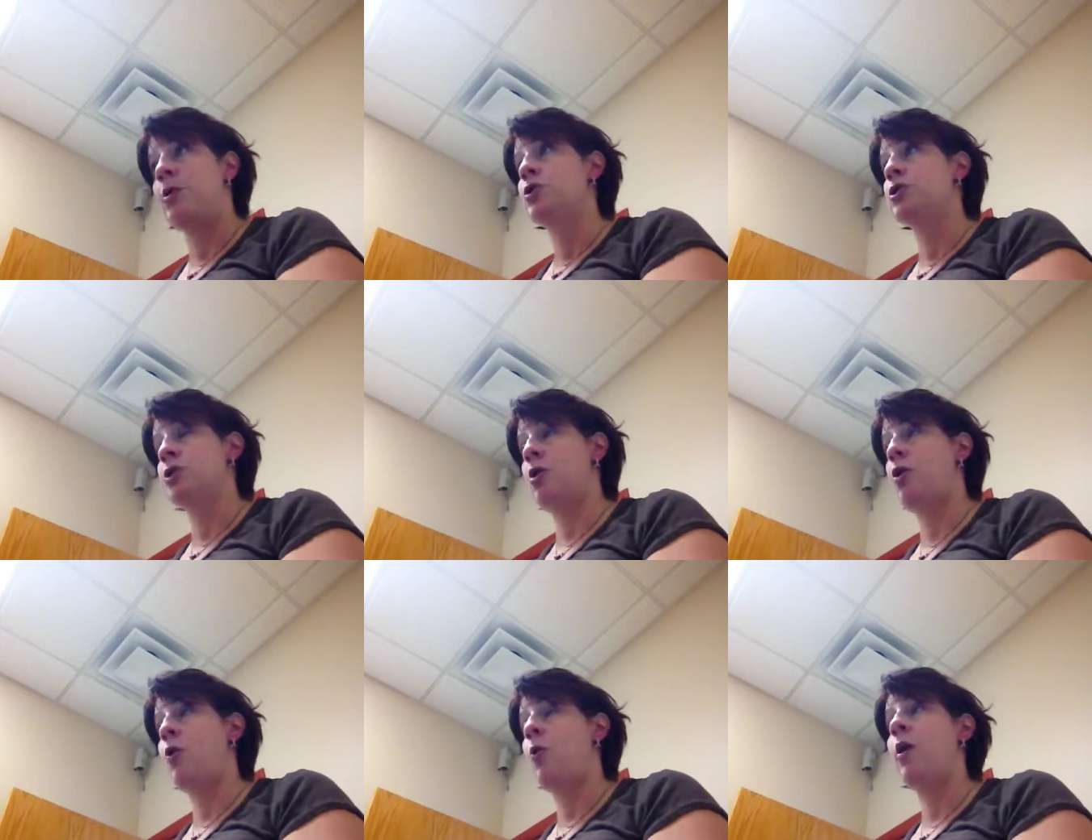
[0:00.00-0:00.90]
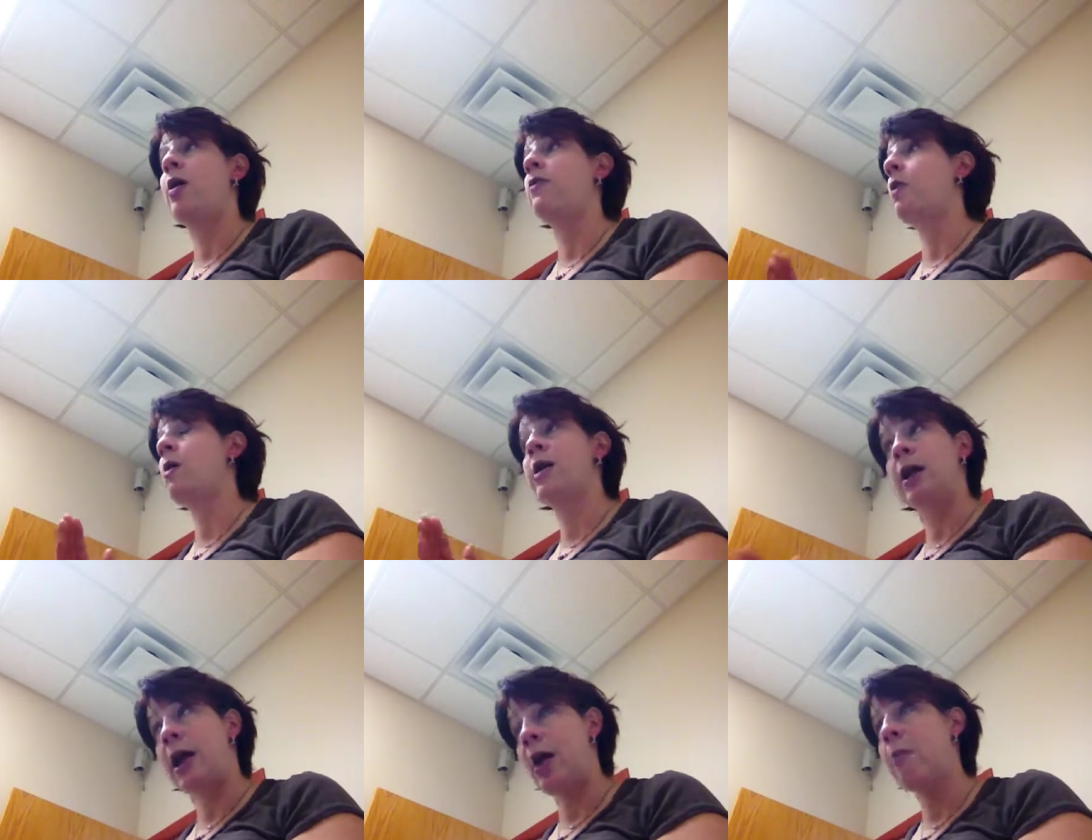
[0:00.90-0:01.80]
So if you are
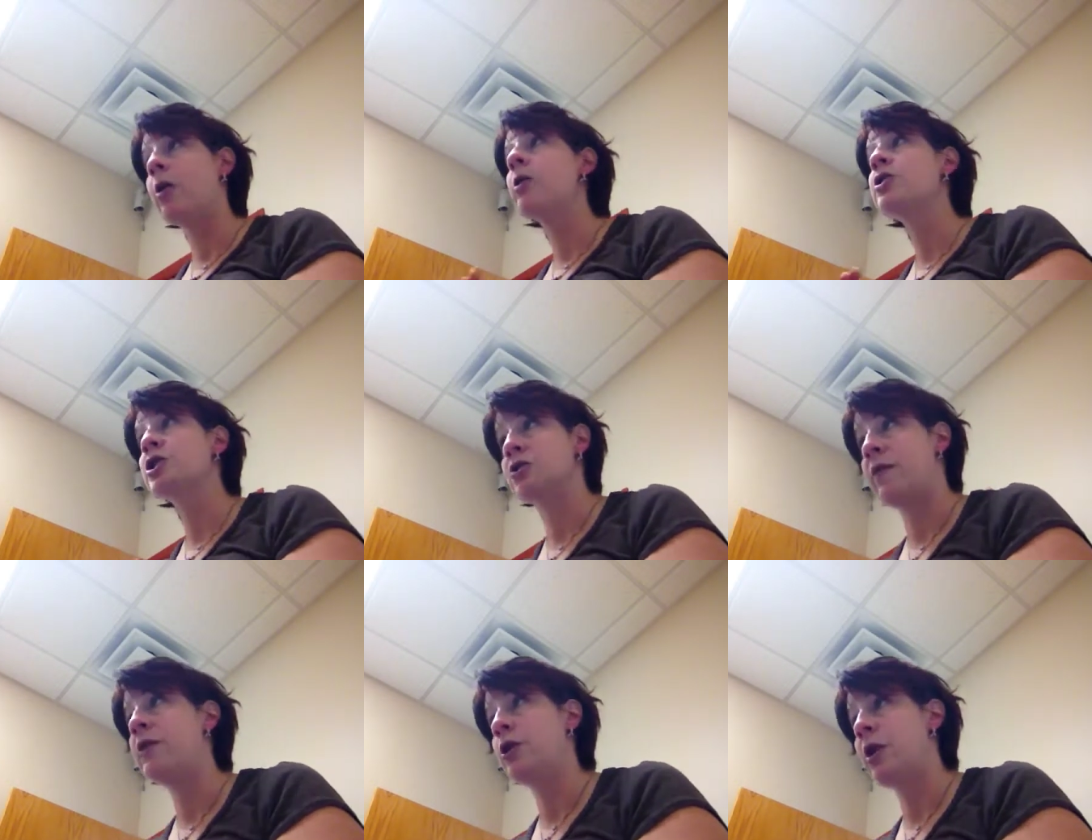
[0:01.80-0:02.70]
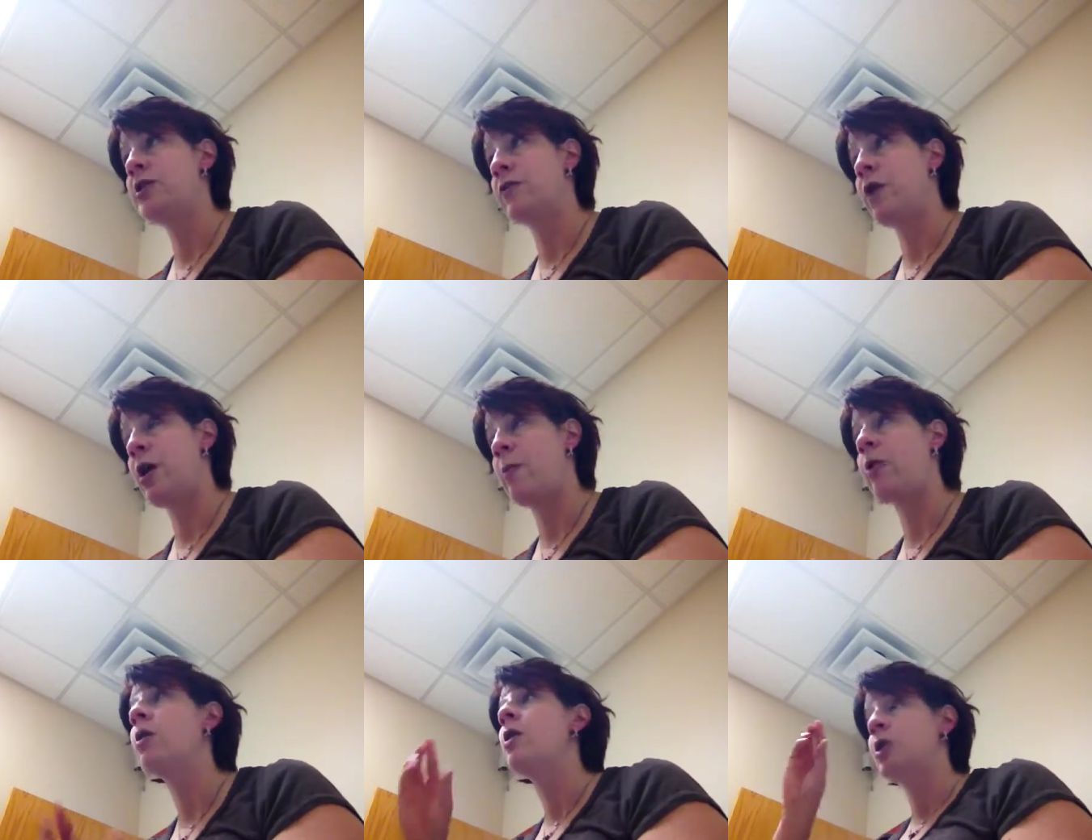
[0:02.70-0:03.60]
eating a hamburger and she's driving you crazy for
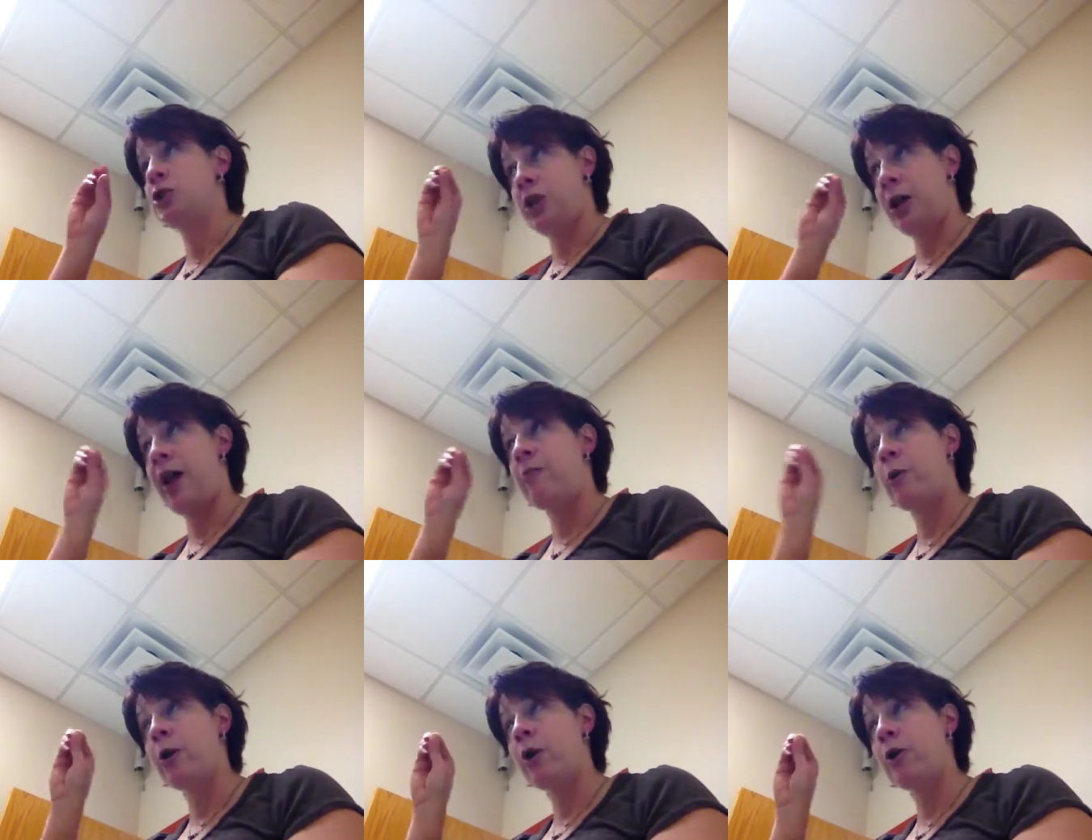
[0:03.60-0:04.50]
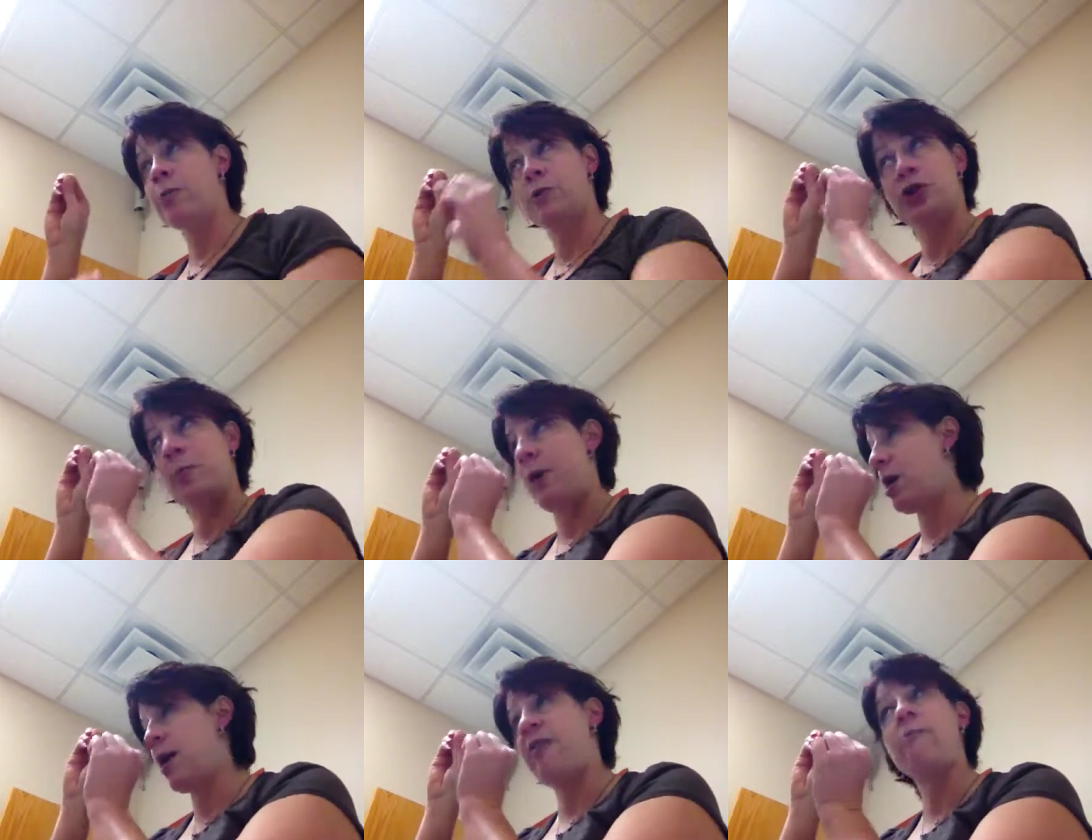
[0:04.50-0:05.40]
hamburger, she can have burger, she may
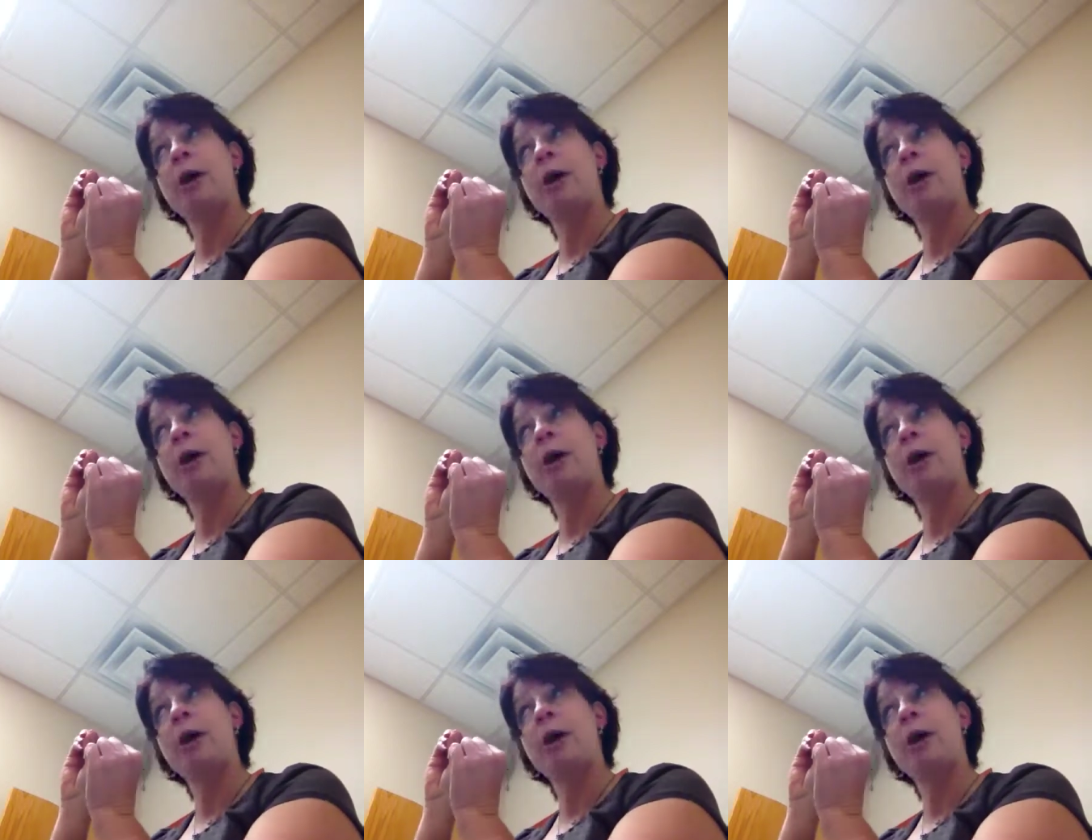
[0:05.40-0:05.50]
not have